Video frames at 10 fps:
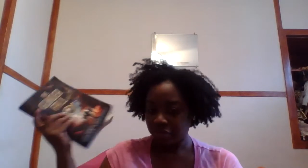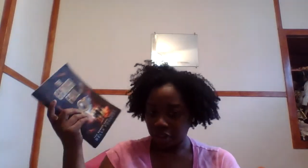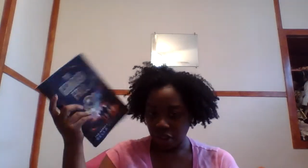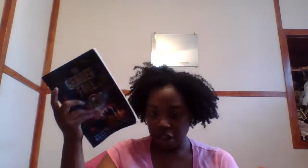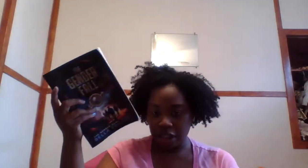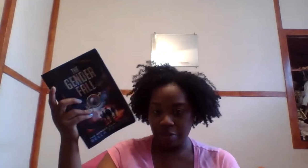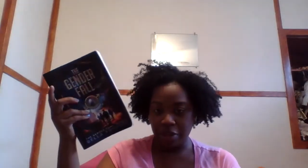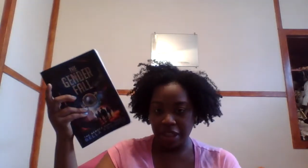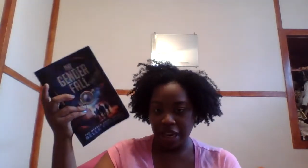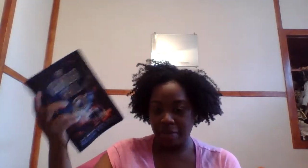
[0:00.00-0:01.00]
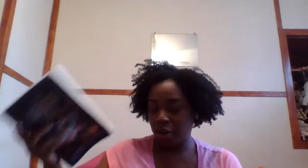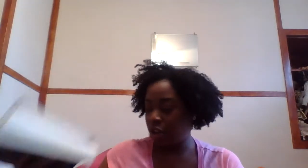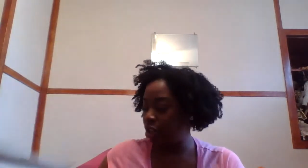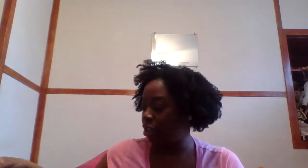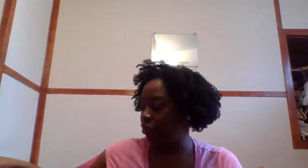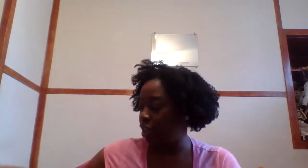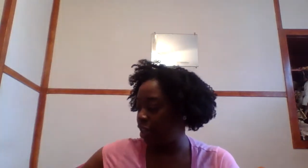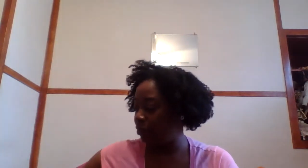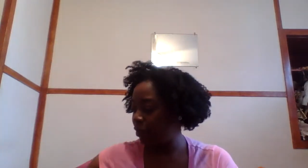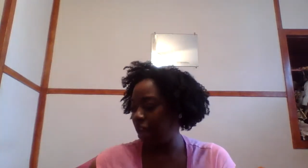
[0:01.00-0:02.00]
So this is the book that I'm currently
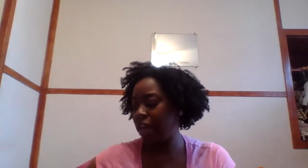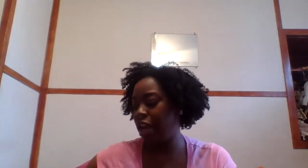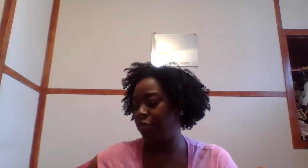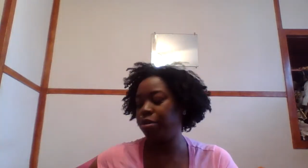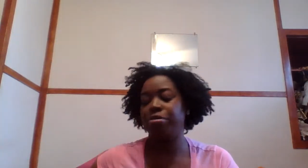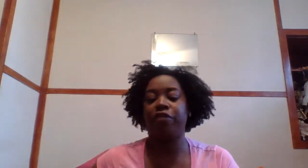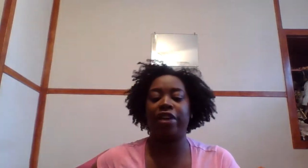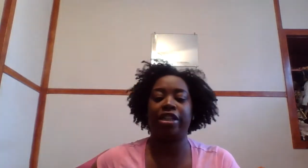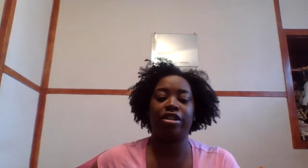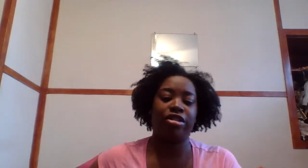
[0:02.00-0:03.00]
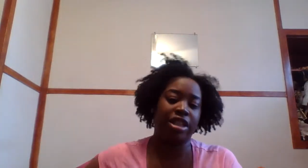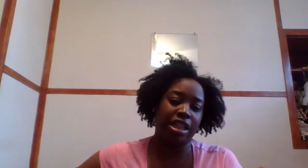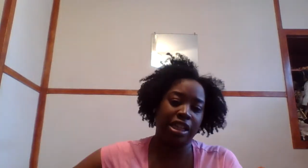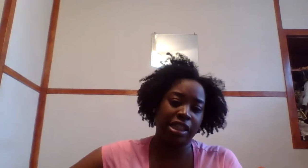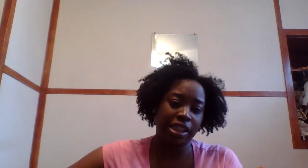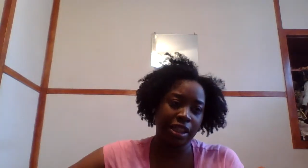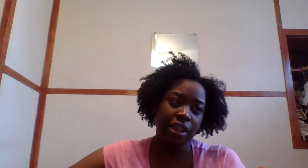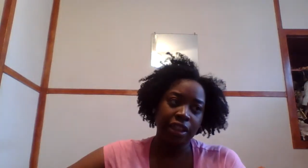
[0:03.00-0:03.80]
reading. I can't remember if I started this.